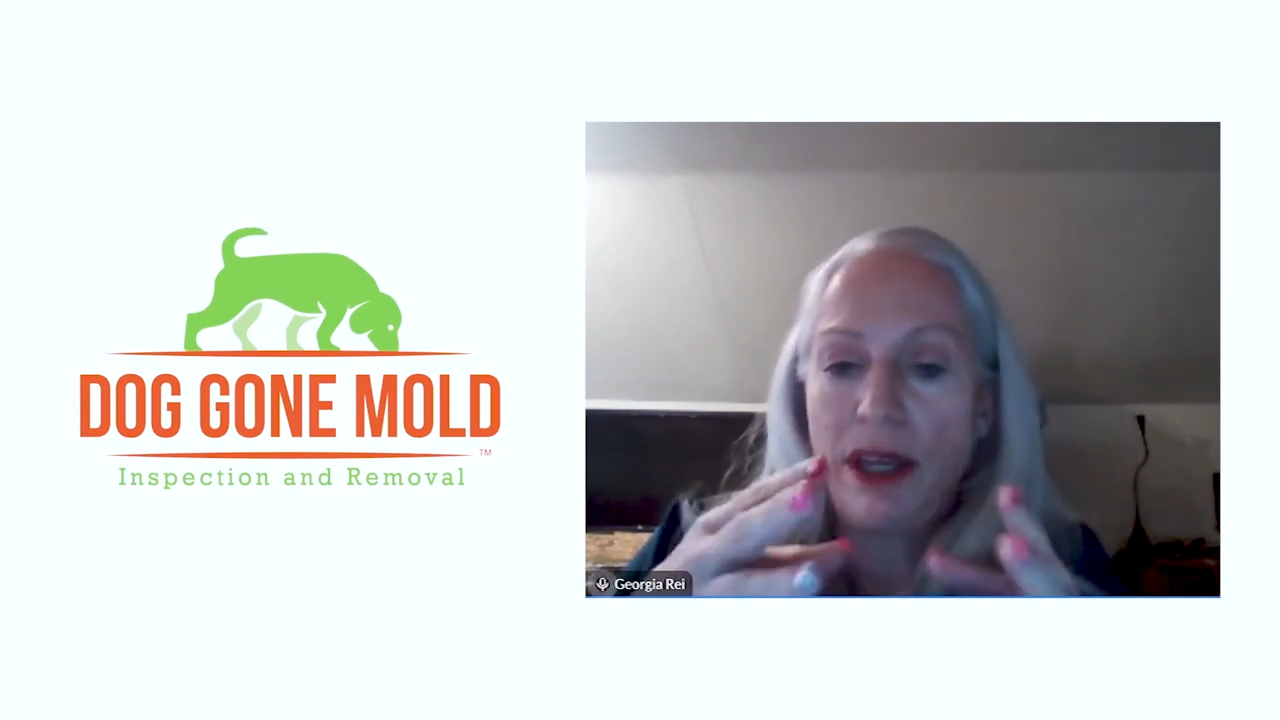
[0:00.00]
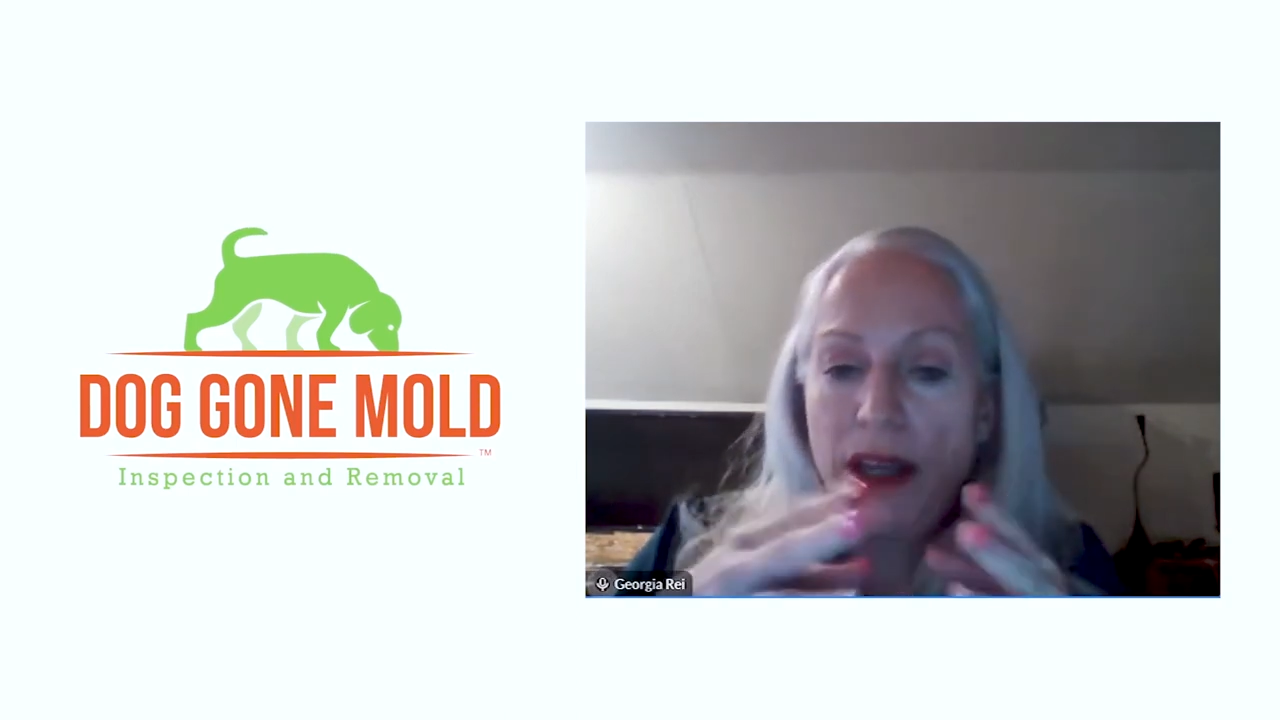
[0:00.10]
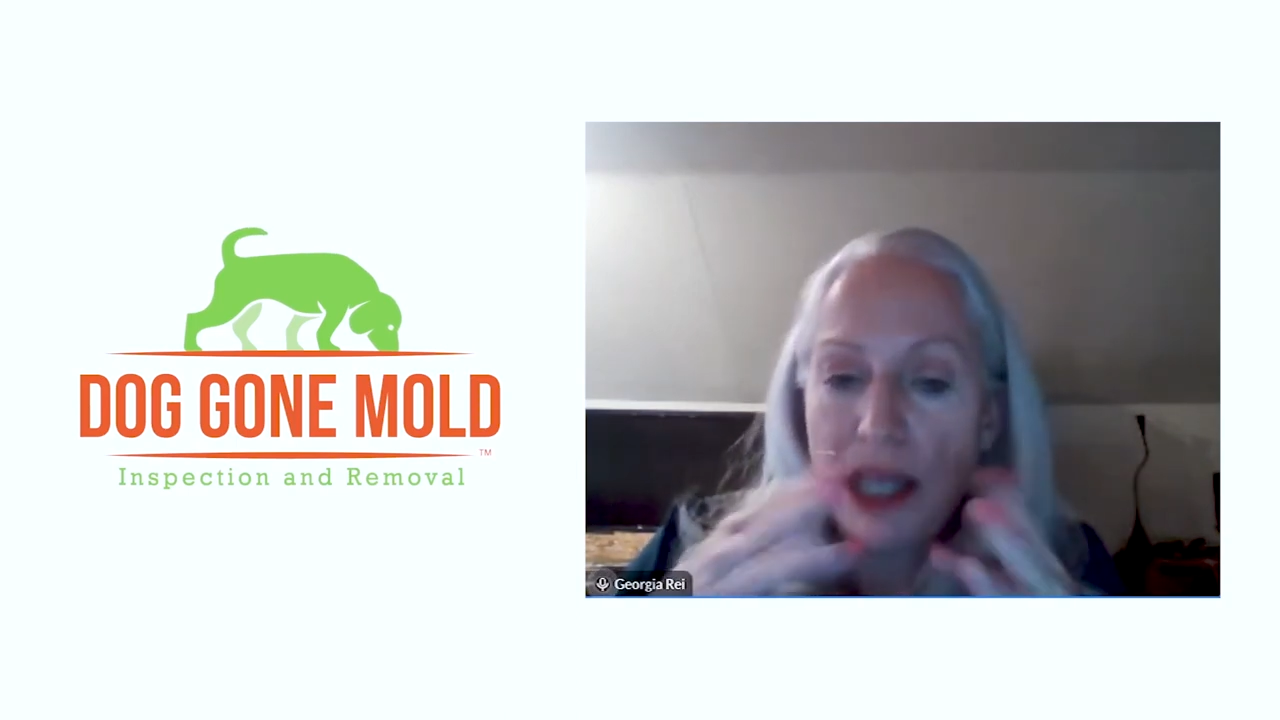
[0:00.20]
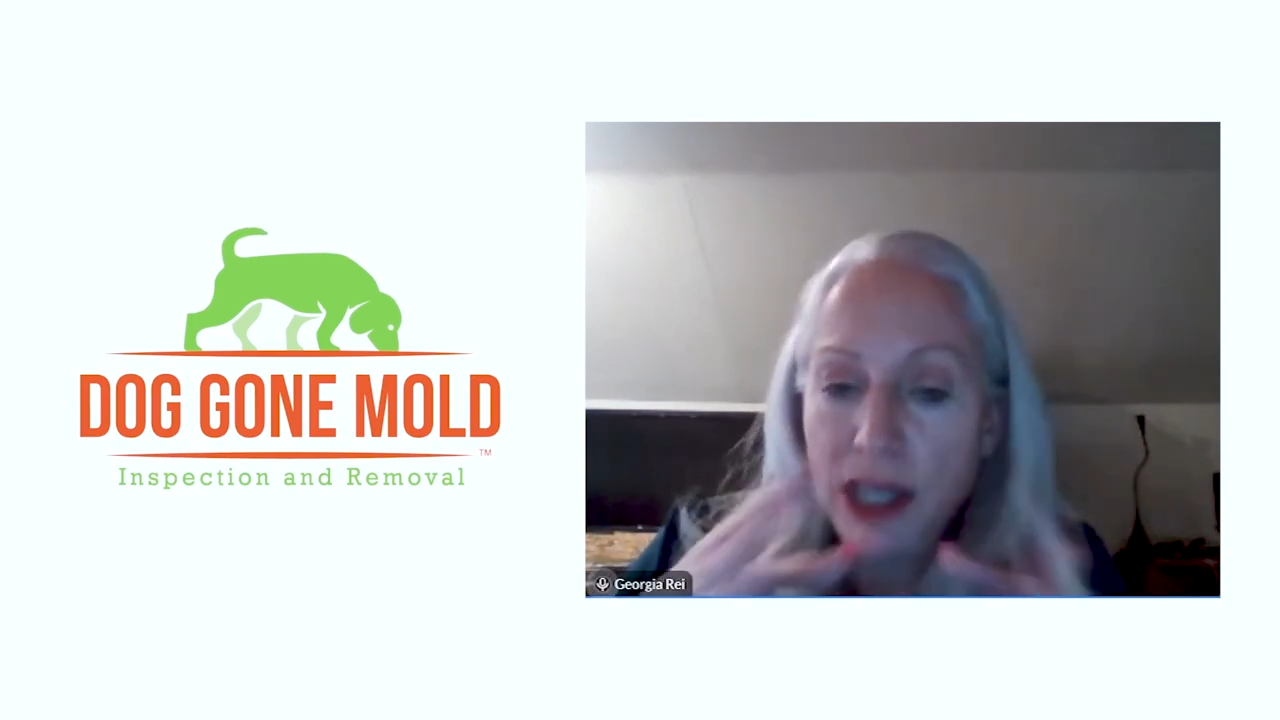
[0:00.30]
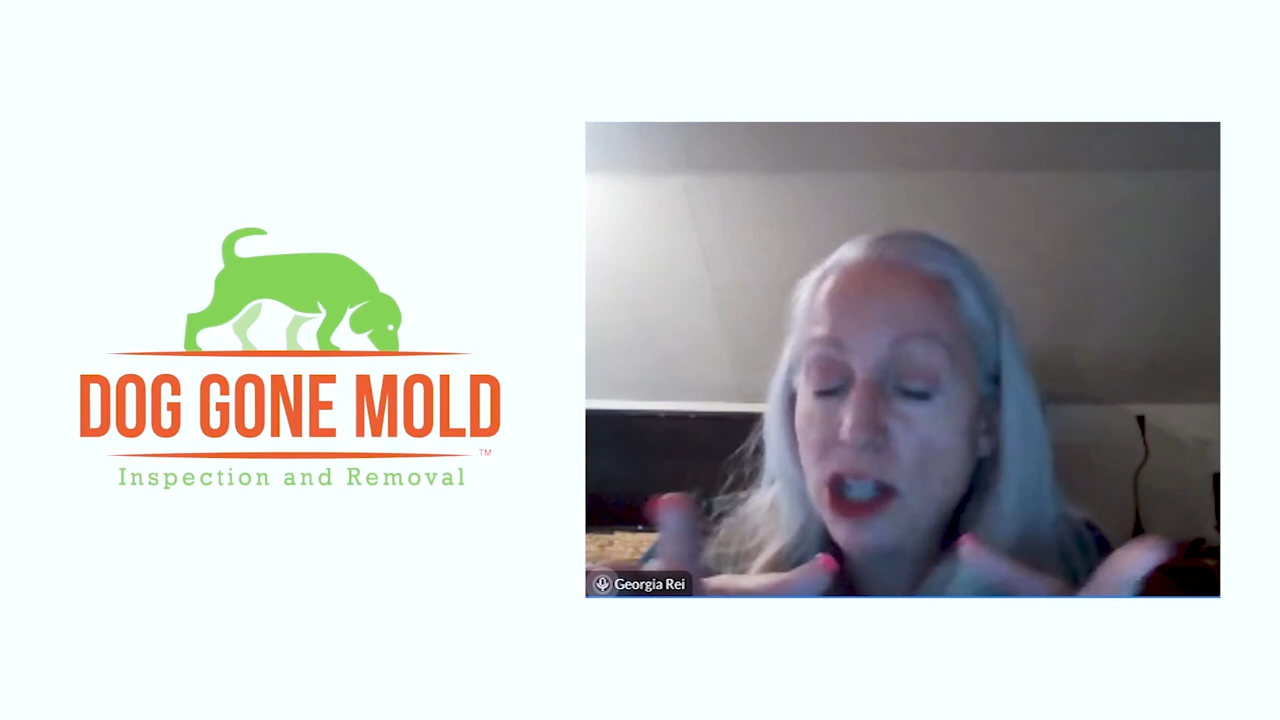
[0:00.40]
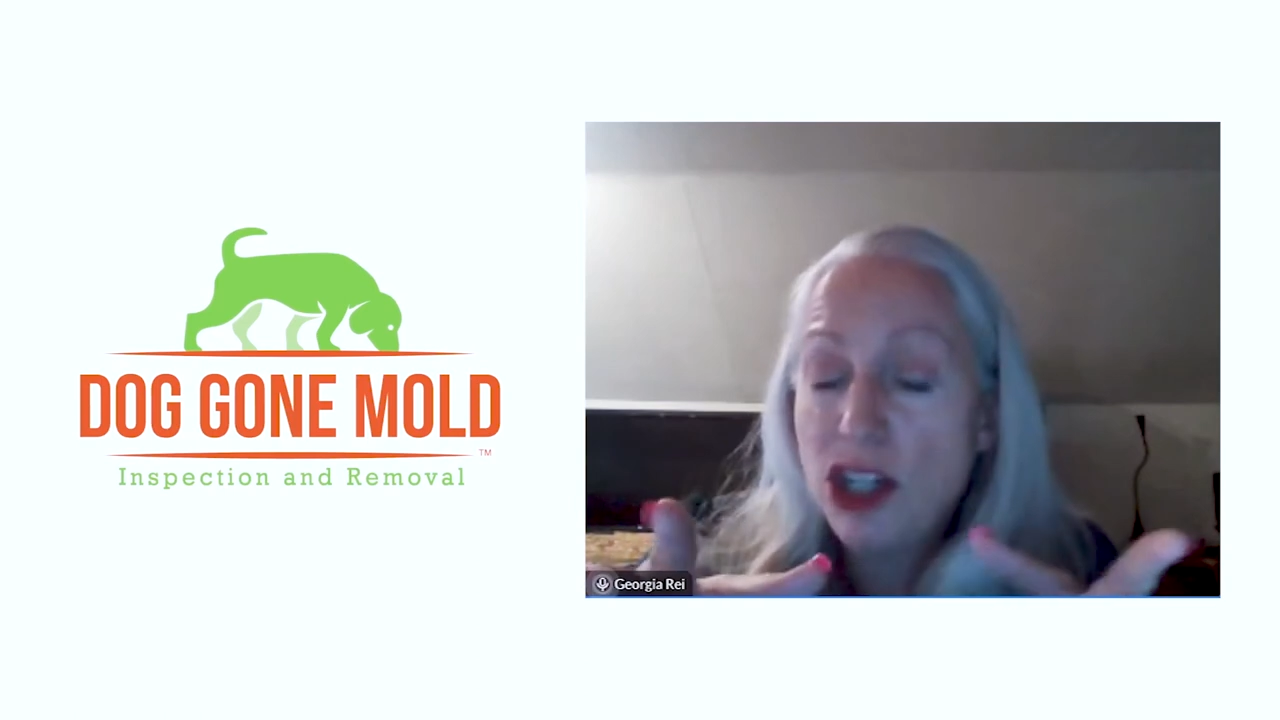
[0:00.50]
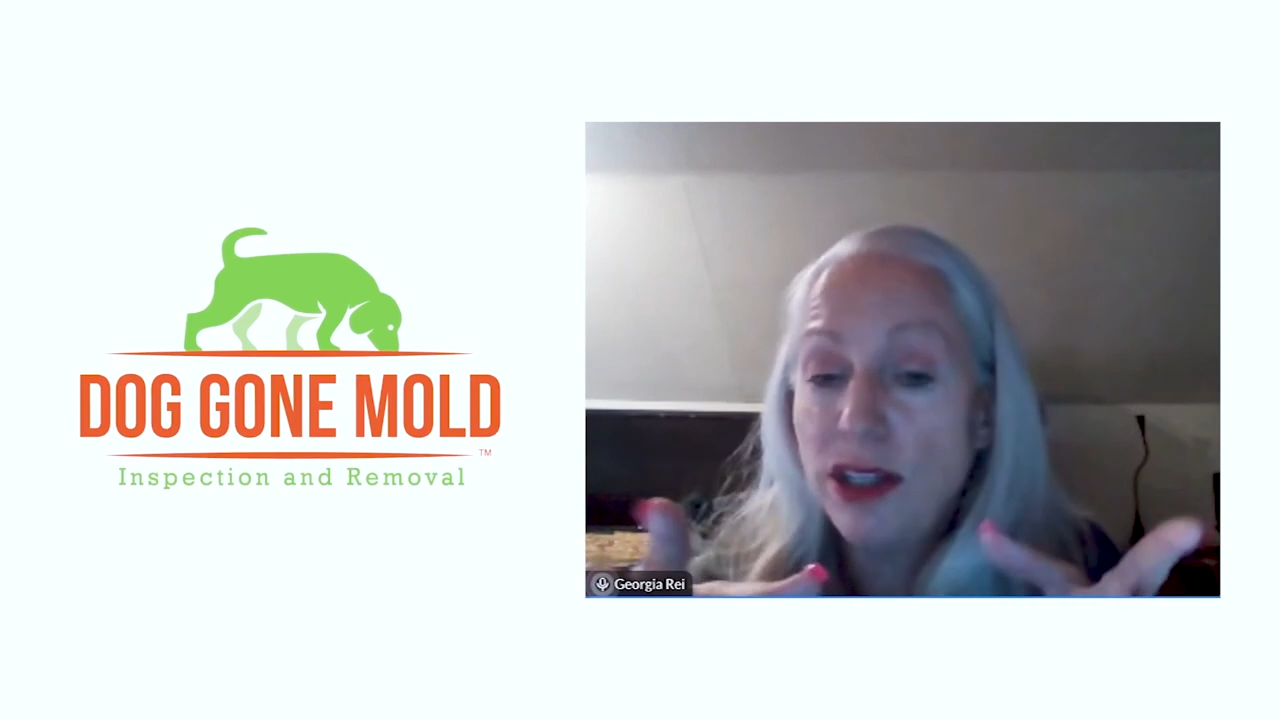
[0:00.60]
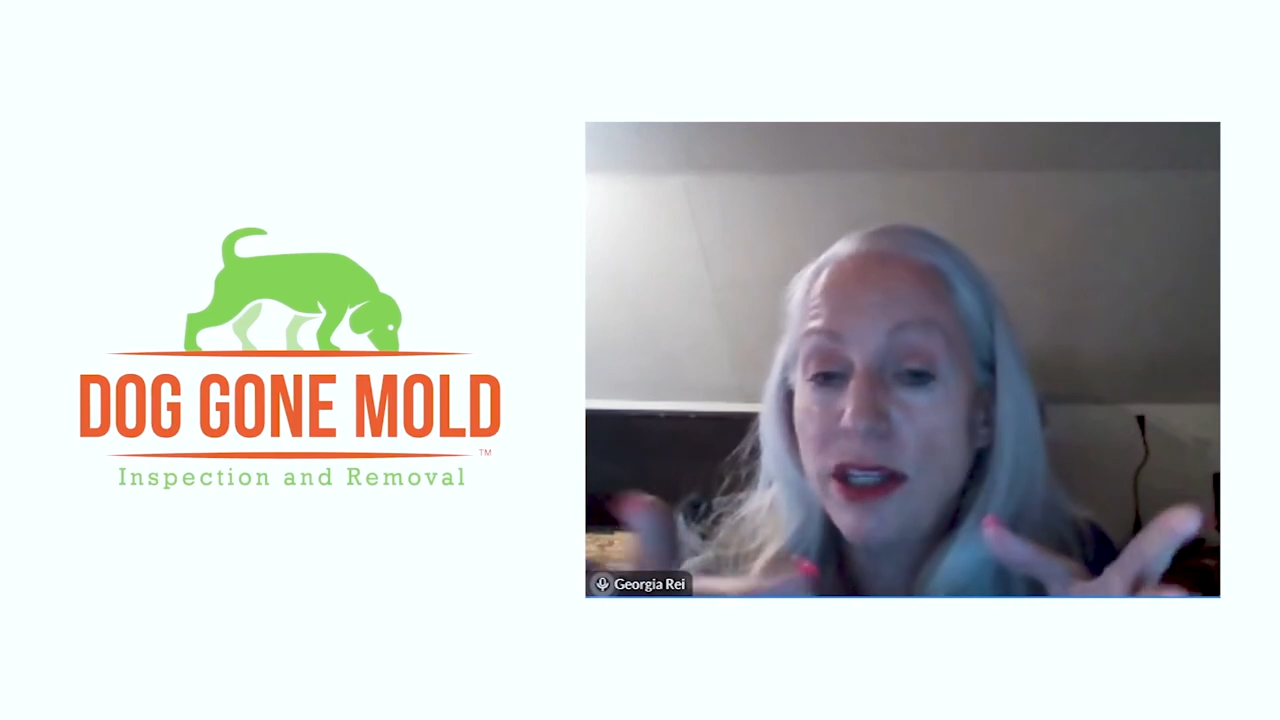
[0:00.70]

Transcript: initial